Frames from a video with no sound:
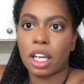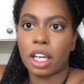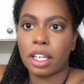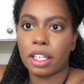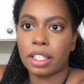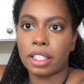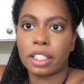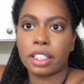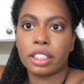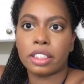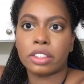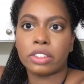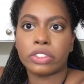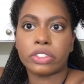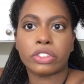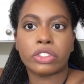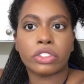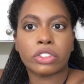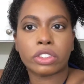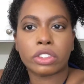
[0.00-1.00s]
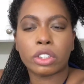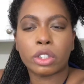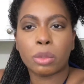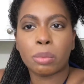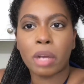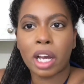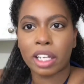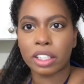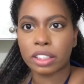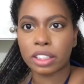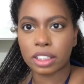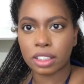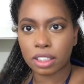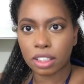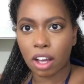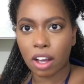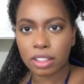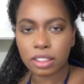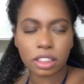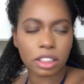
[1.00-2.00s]
and your curl pattern gets
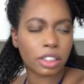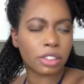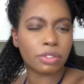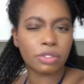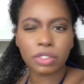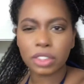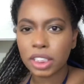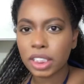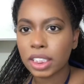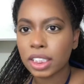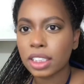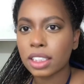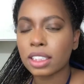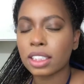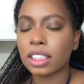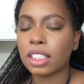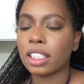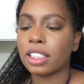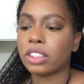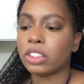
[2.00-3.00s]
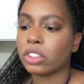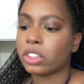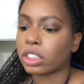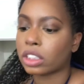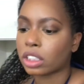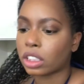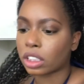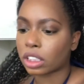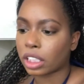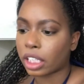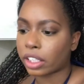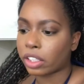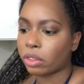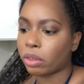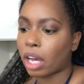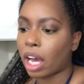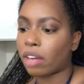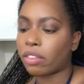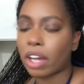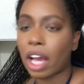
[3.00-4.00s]
lost in the frizz, and then you just look like you
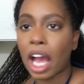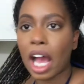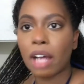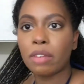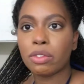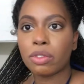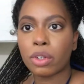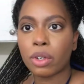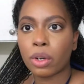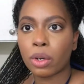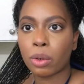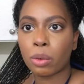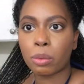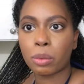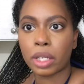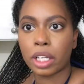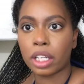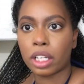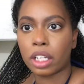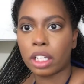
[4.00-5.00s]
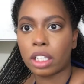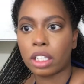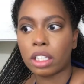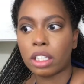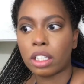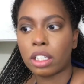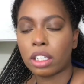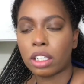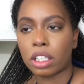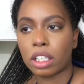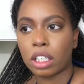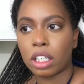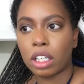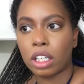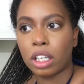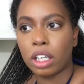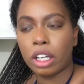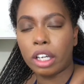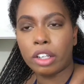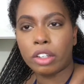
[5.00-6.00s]
have an afro when,
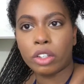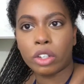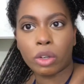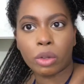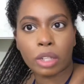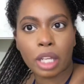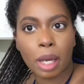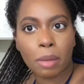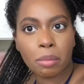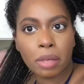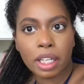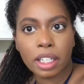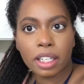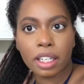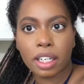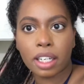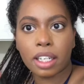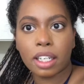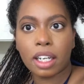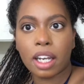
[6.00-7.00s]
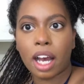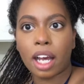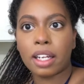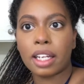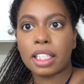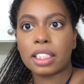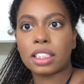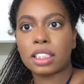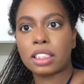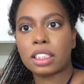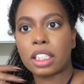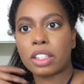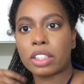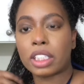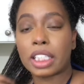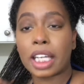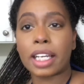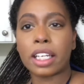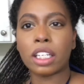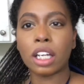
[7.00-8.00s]
you know, that might not necessarily,
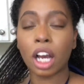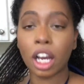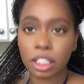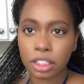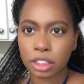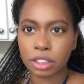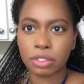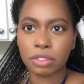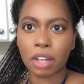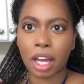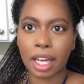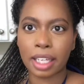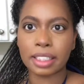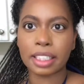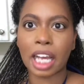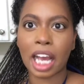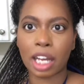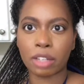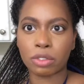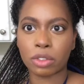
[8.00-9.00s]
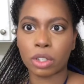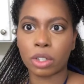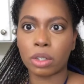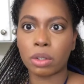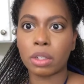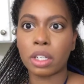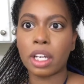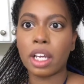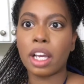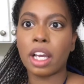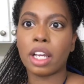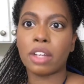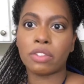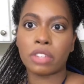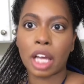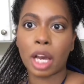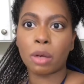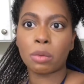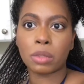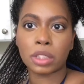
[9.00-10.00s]
like an undefined afro. If
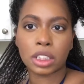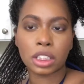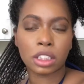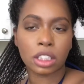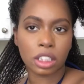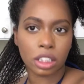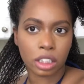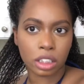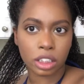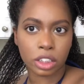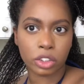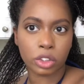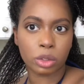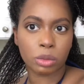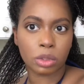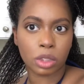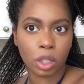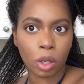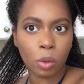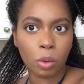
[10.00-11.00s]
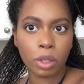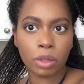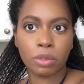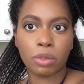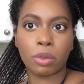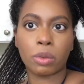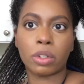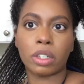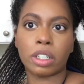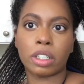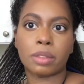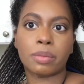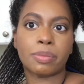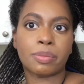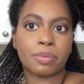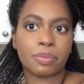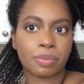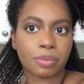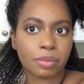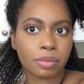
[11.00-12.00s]
that wasn't the look that you were going for,
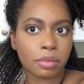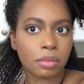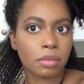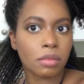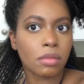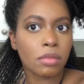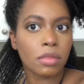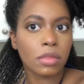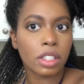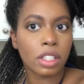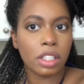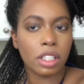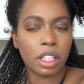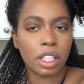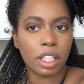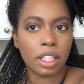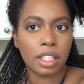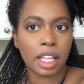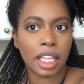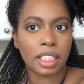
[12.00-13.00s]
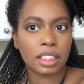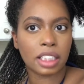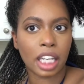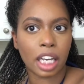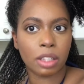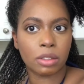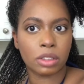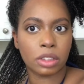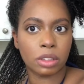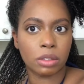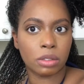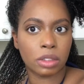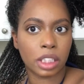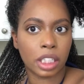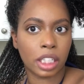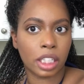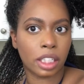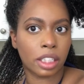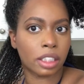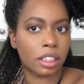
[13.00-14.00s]
then that's how you
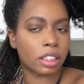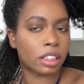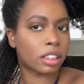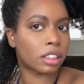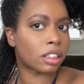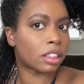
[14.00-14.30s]
can